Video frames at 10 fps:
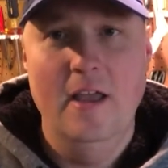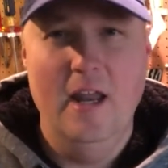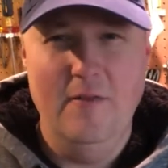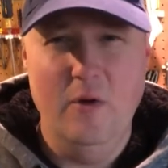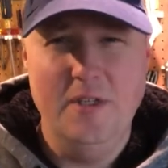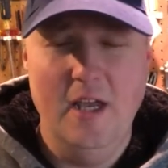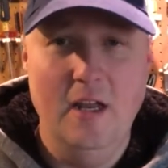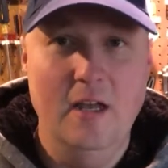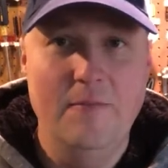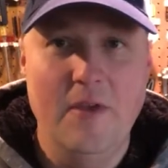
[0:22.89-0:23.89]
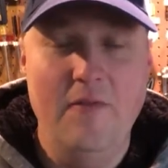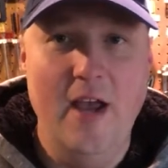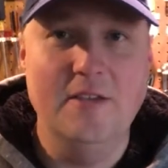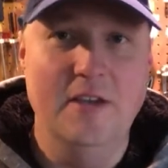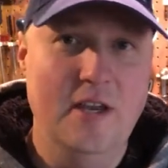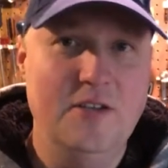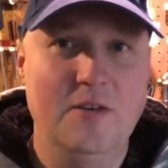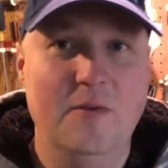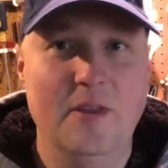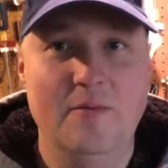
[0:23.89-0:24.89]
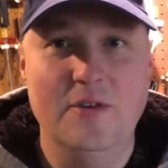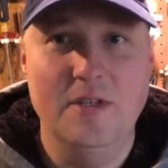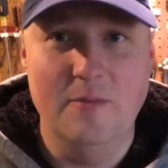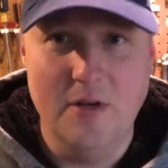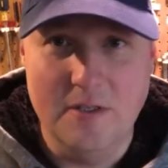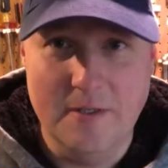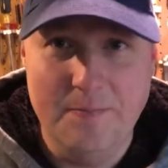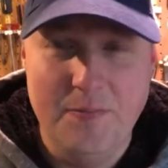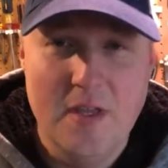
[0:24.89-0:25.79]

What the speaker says: and I've always had a fascination with them for some reason.